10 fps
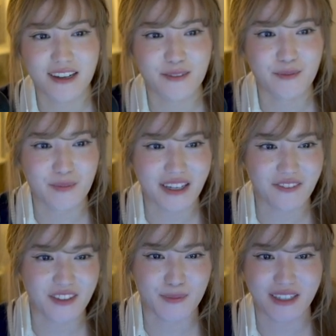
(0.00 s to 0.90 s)
and make
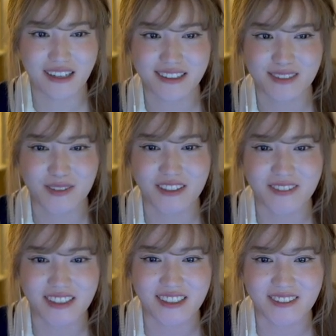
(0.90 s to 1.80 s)
film an ASMR
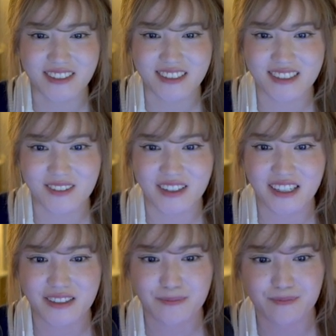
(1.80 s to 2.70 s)
when no one's awake.